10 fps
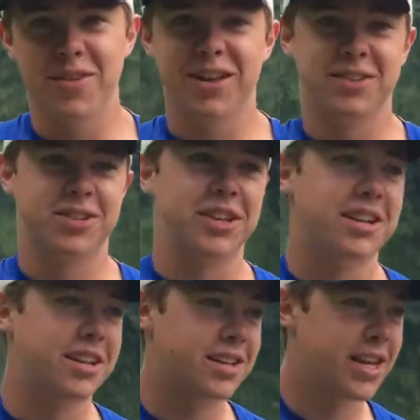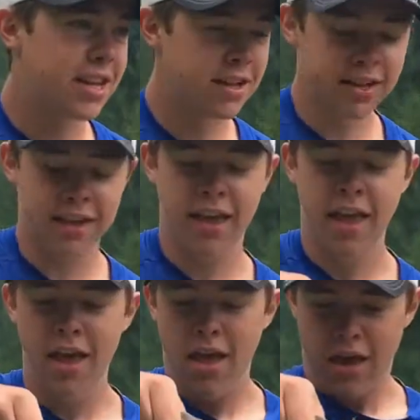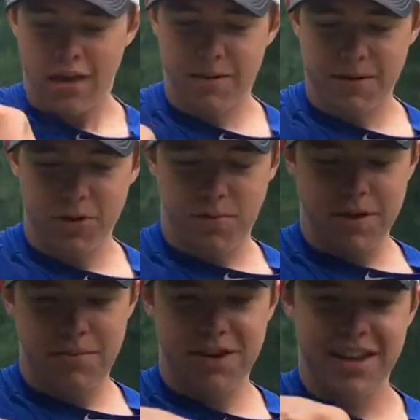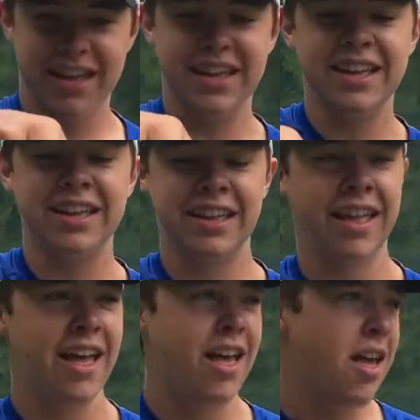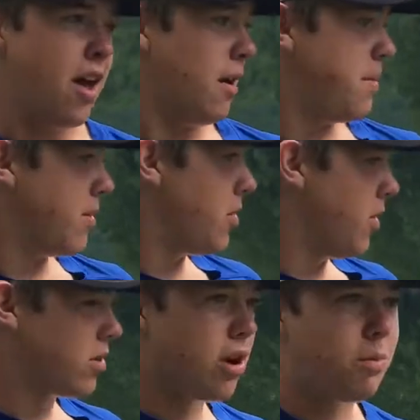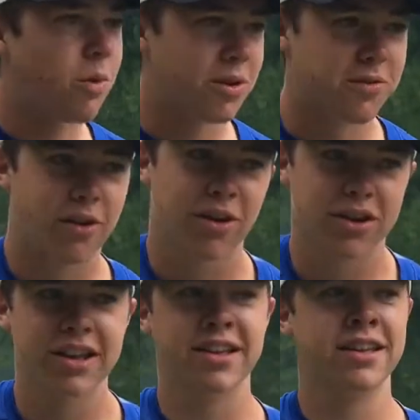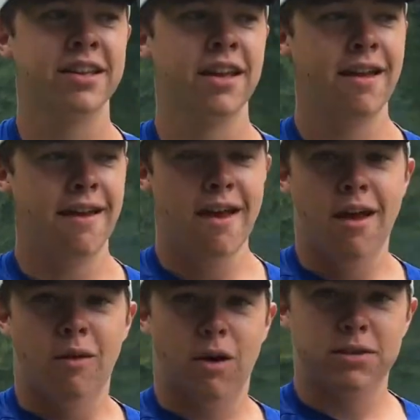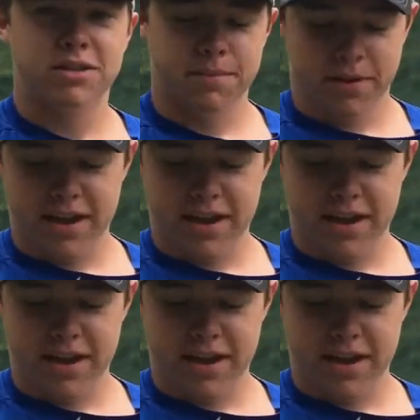you guys are seeing this, caught my new PB up here throwing the topwater frog while we was up here